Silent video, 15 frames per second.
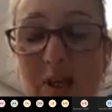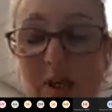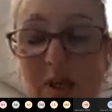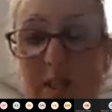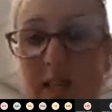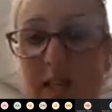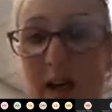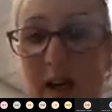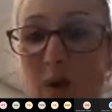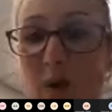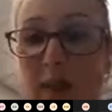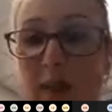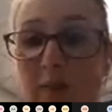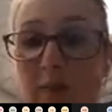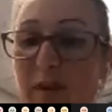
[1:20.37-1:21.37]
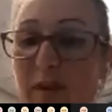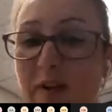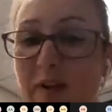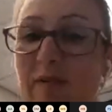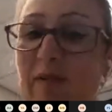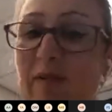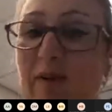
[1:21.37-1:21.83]
ago today, where
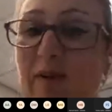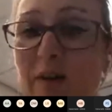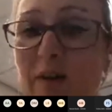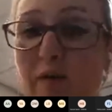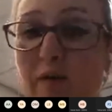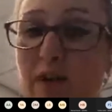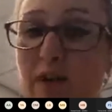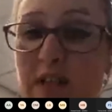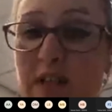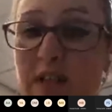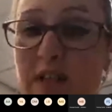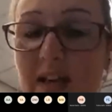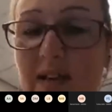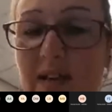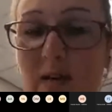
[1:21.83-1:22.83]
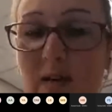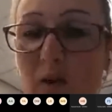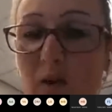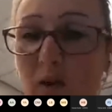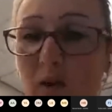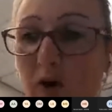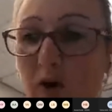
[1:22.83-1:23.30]
the very first case
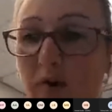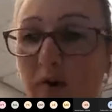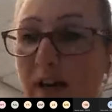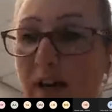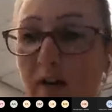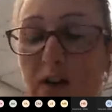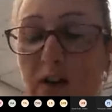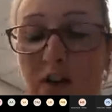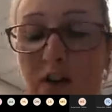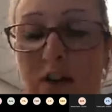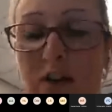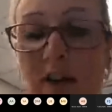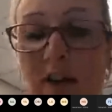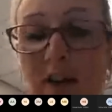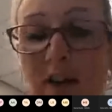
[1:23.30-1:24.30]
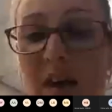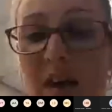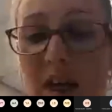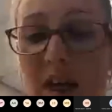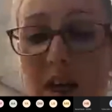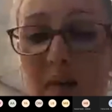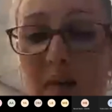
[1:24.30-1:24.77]
of coronavirus
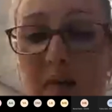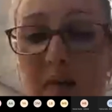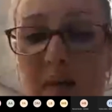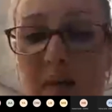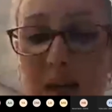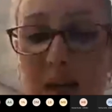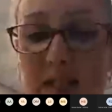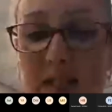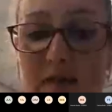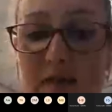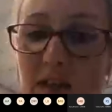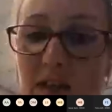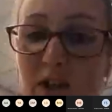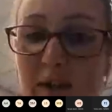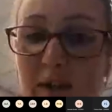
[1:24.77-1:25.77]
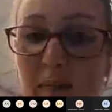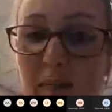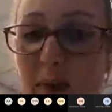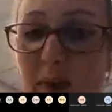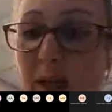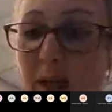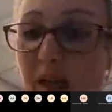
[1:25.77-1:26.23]
might have actually
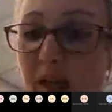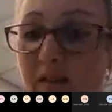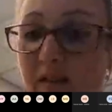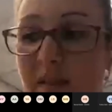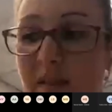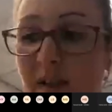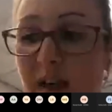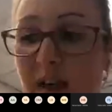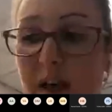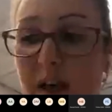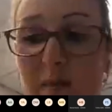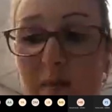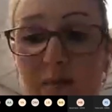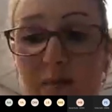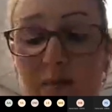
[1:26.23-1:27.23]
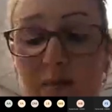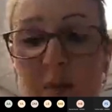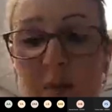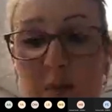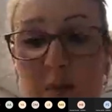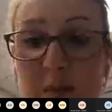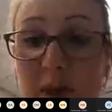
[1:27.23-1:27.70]
been
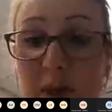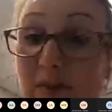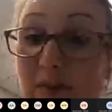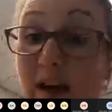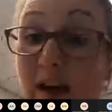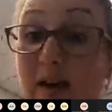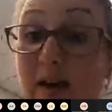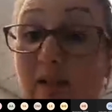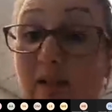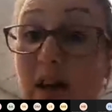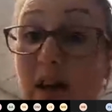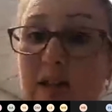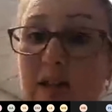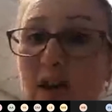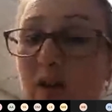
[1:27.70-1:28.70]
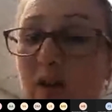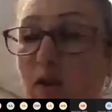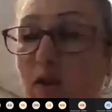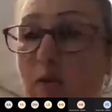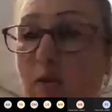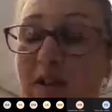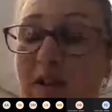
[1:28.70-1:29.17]
recognised,
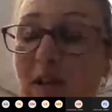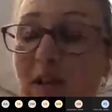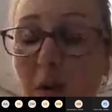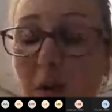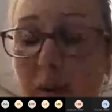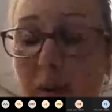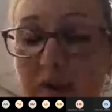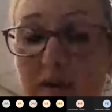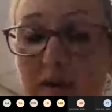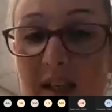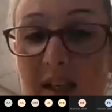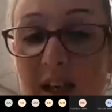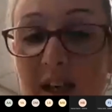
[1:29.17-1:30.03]
although we didn't know about it